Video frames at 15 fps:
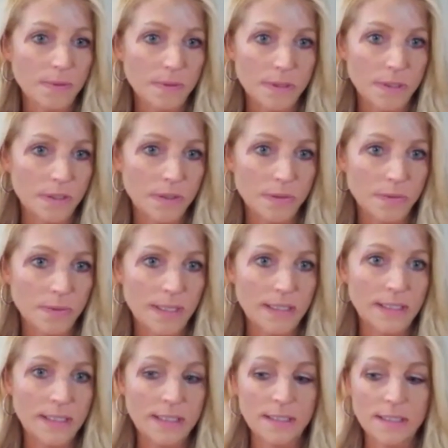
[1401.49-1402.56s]

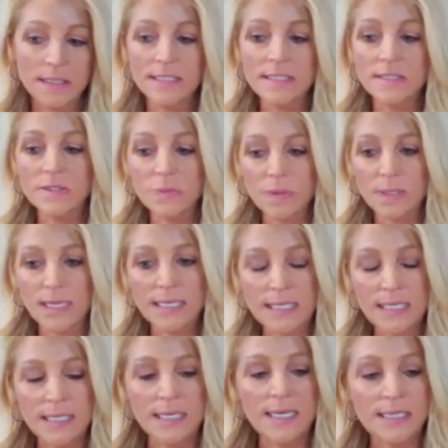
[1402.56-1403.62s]
This is what I need.